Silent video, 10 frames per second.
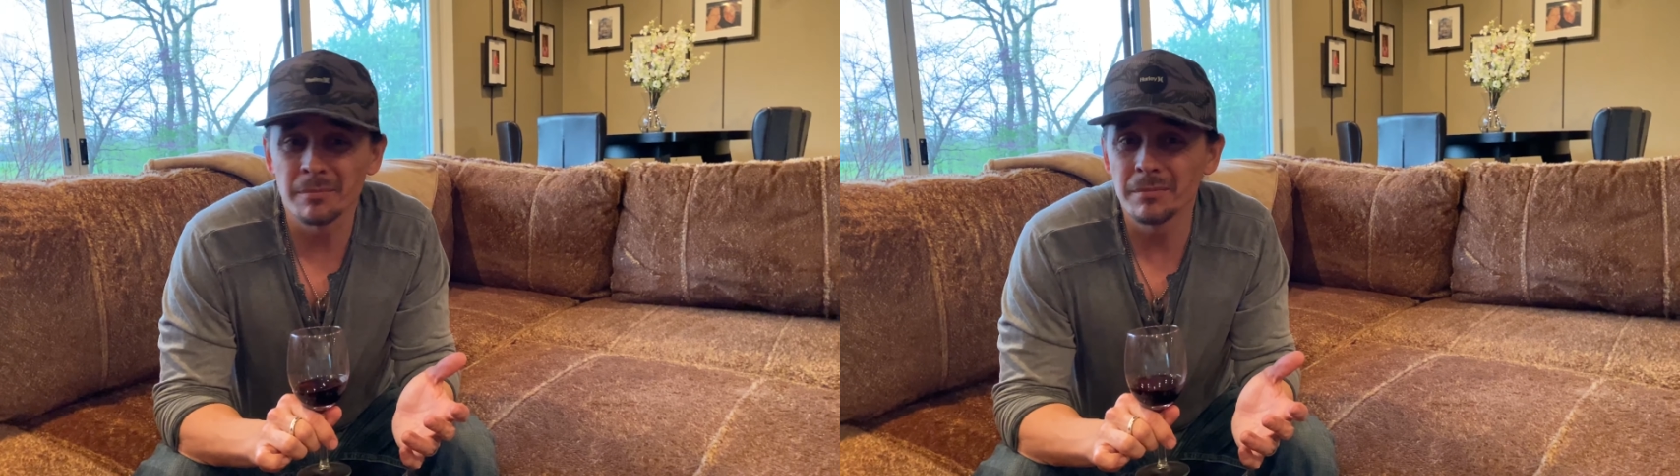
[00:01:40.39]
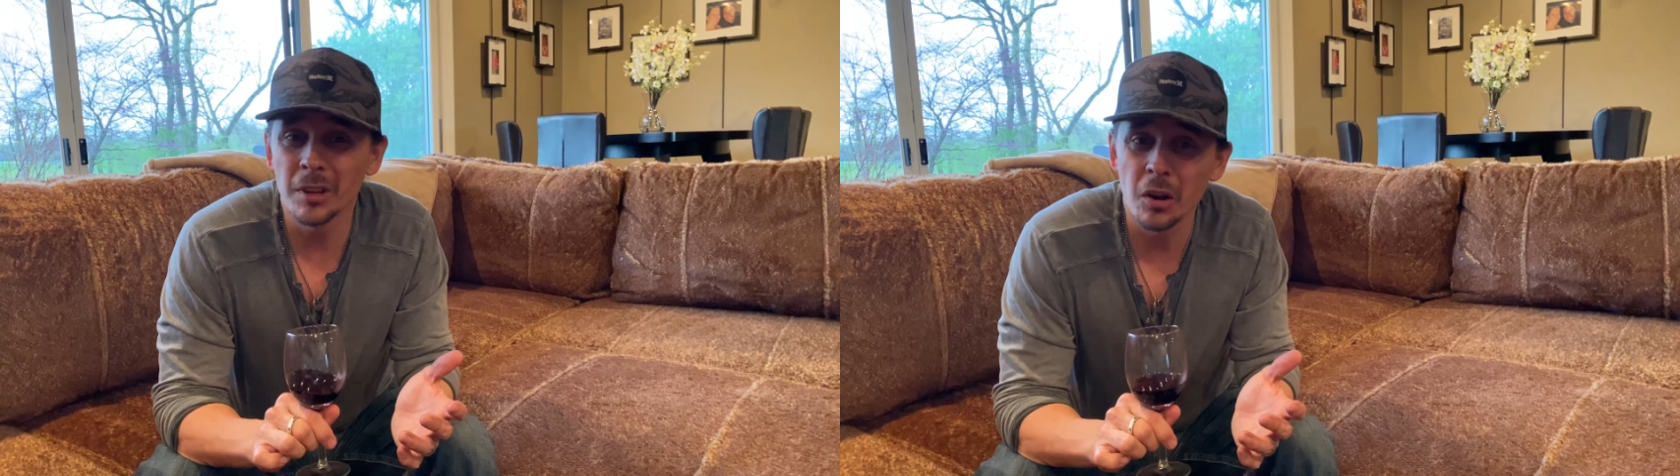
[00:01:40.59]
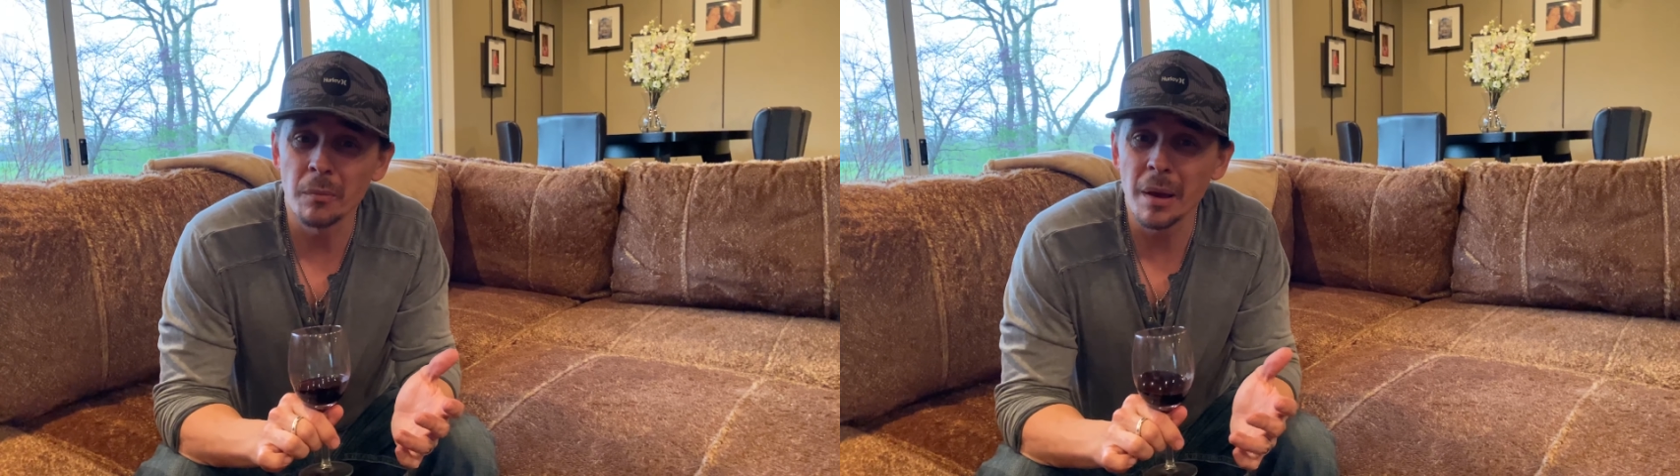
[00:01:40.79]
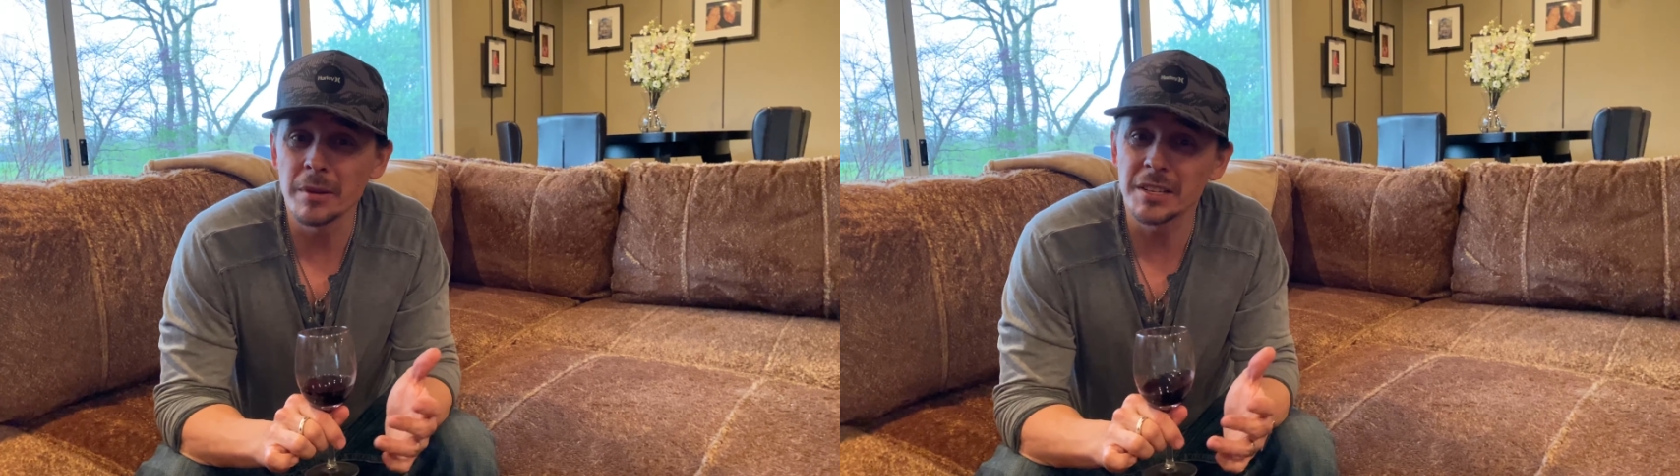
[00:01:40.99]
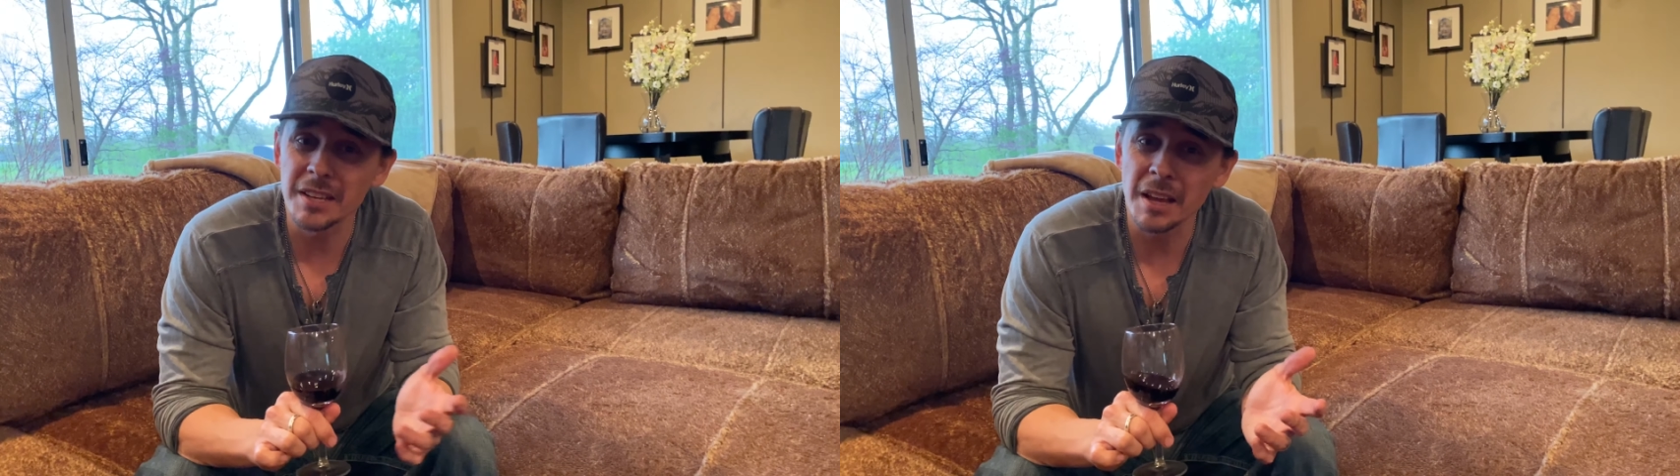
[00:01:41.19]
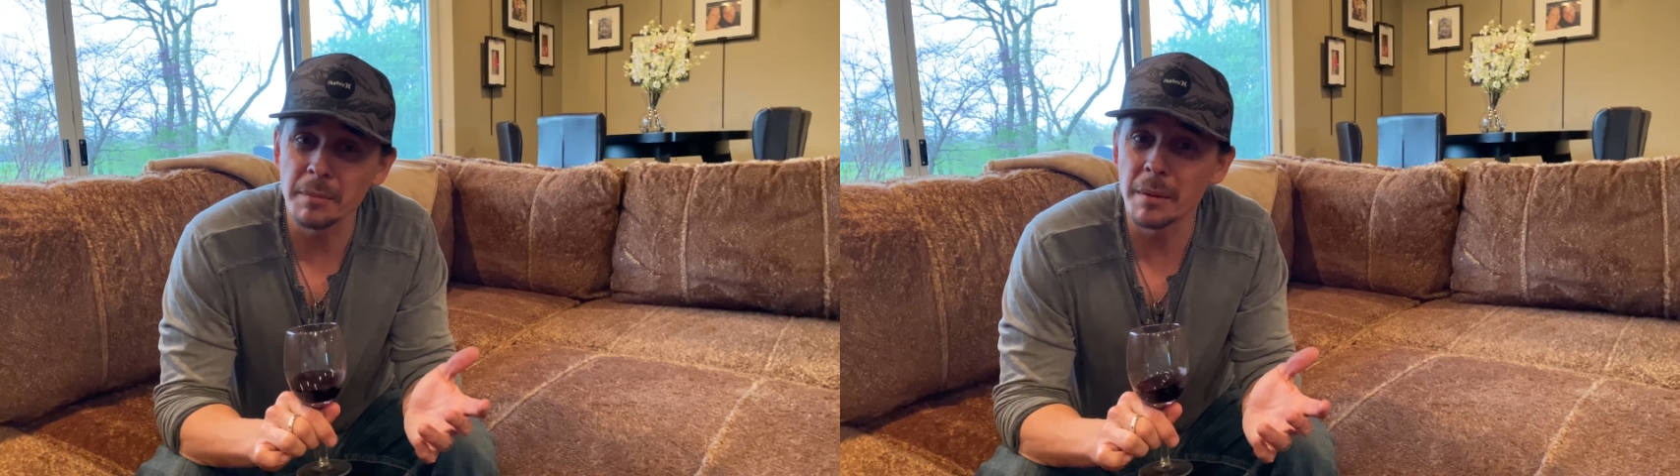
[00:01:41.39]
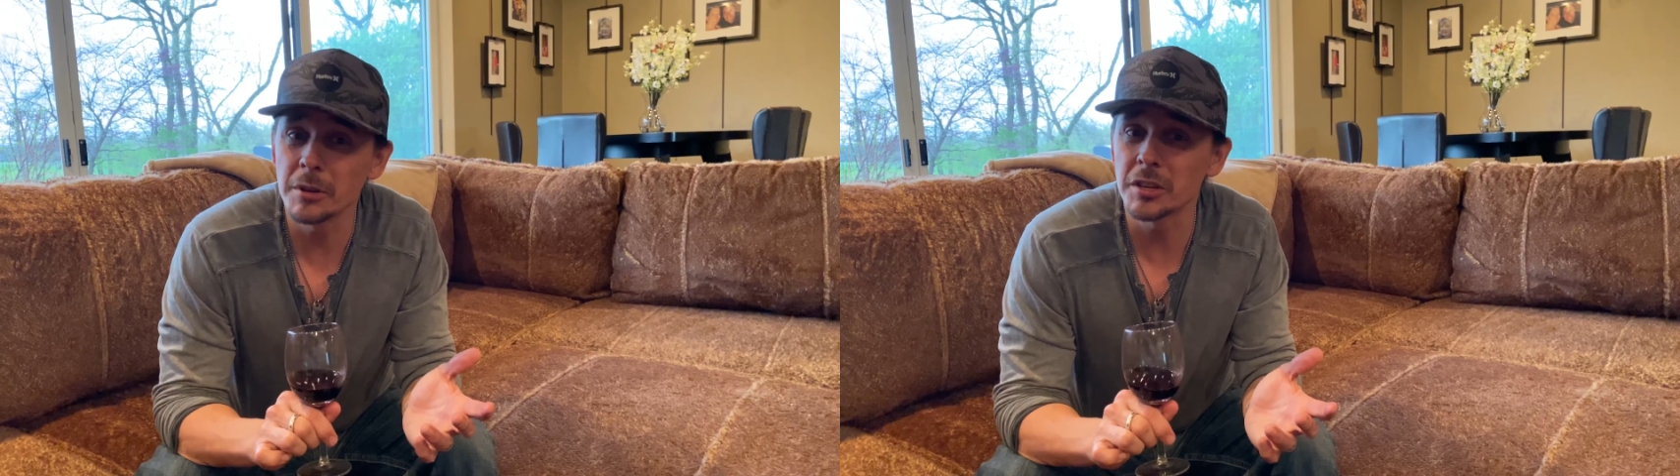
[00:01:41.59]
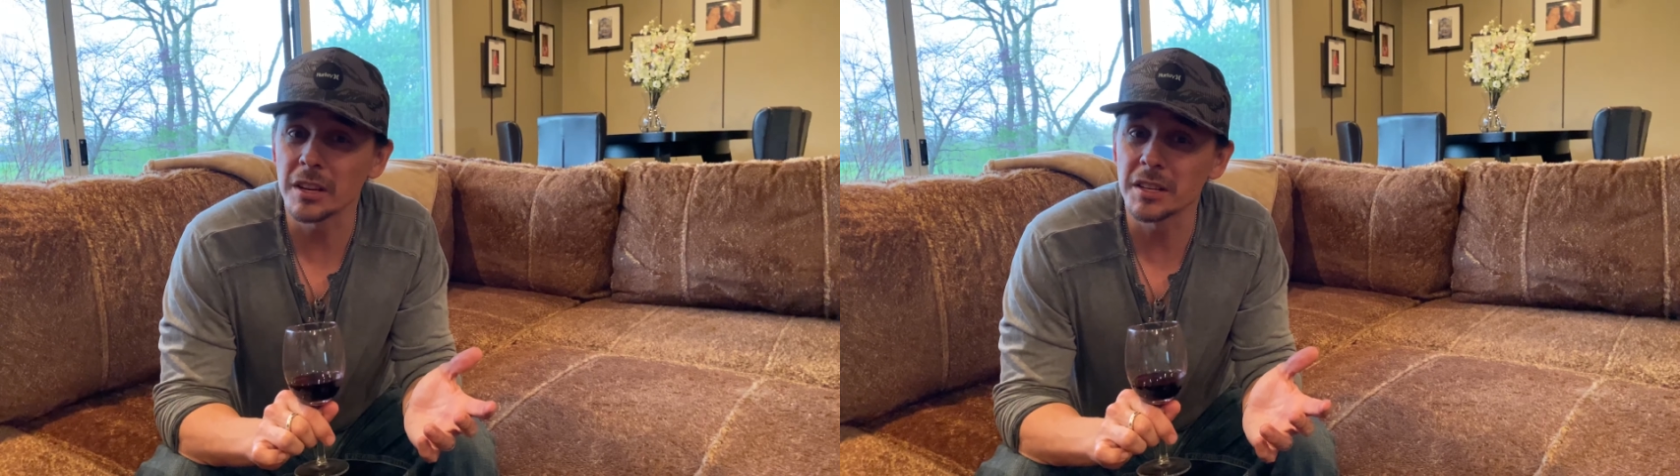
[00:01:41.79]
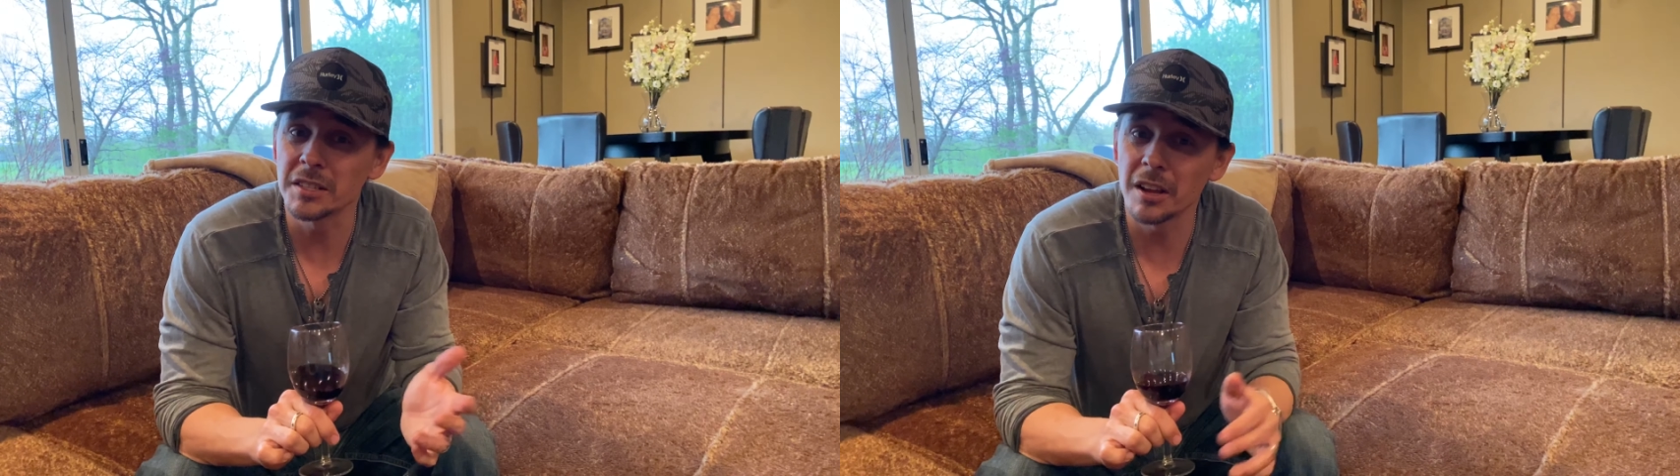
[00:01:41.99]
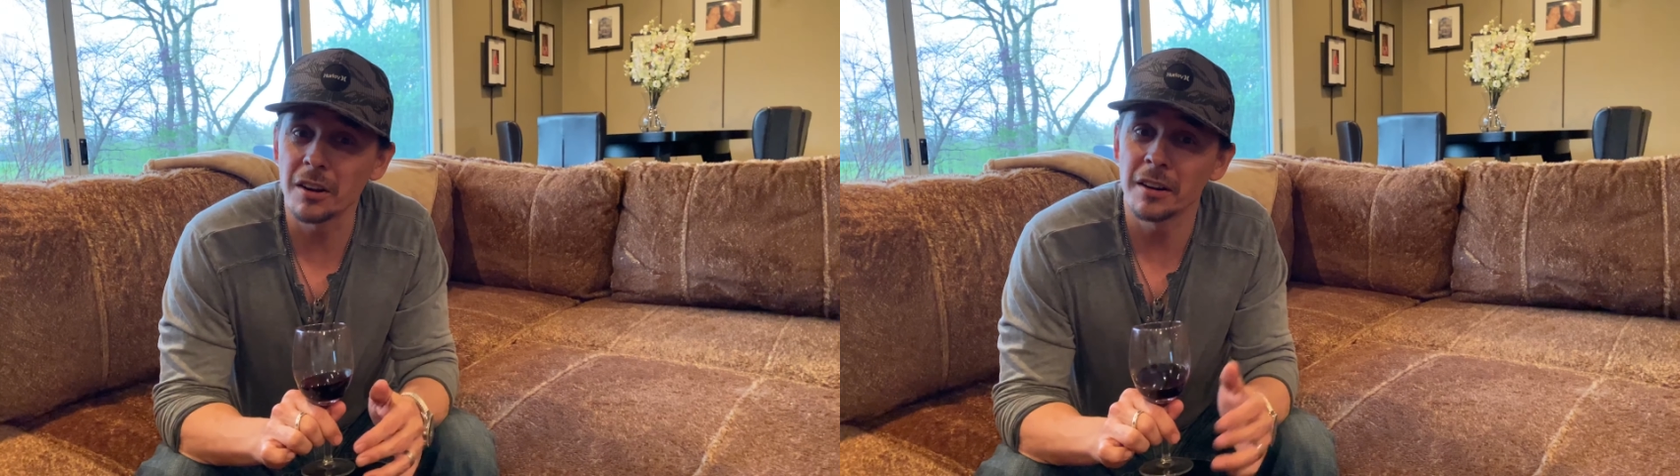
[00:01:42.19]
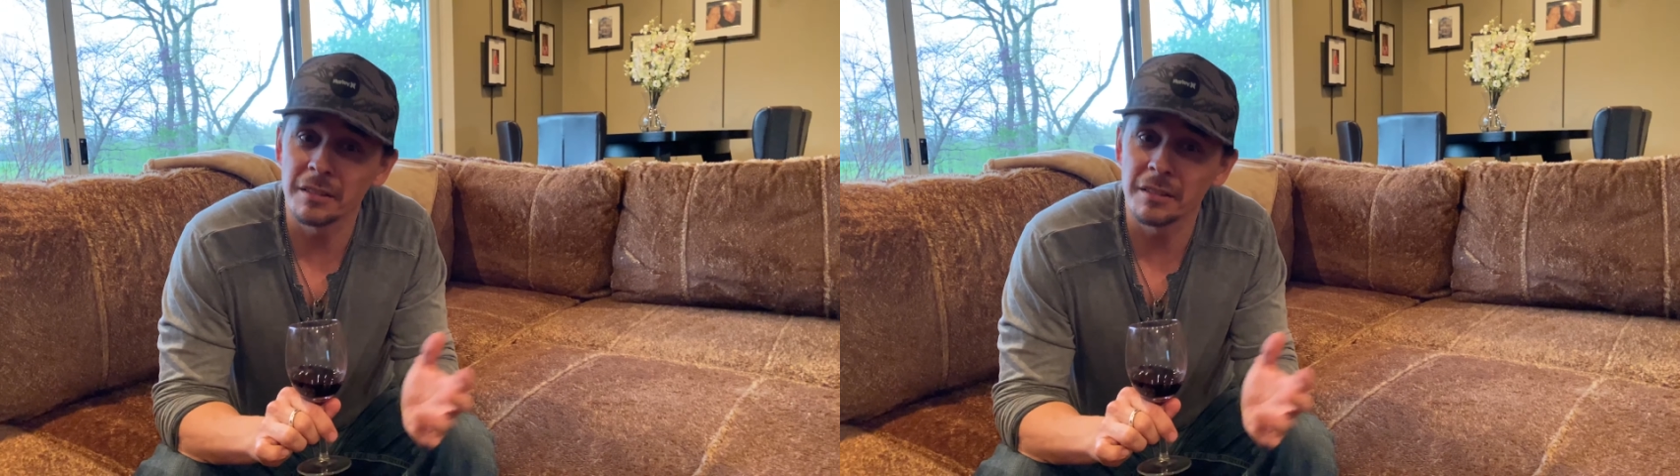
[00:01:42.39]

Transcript: maybe you should consider